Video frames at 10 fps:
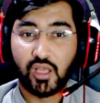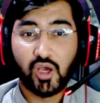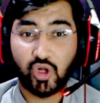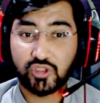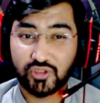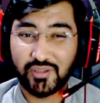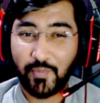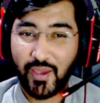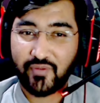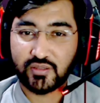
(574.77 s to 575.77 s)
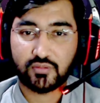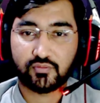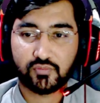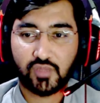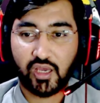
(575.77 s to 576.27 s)
Also the Mavis.
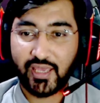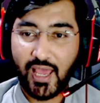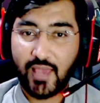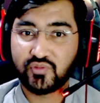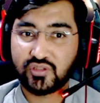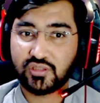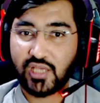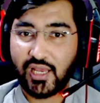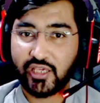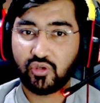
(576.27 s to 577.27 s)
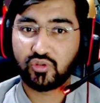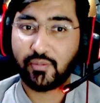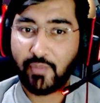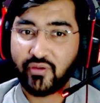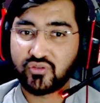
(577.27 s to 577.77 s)
Again, I am telling you the
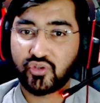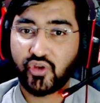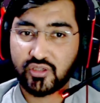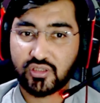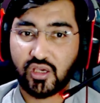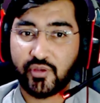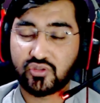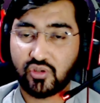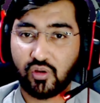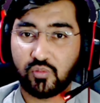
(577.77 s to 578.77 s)
Mavis video is coming, so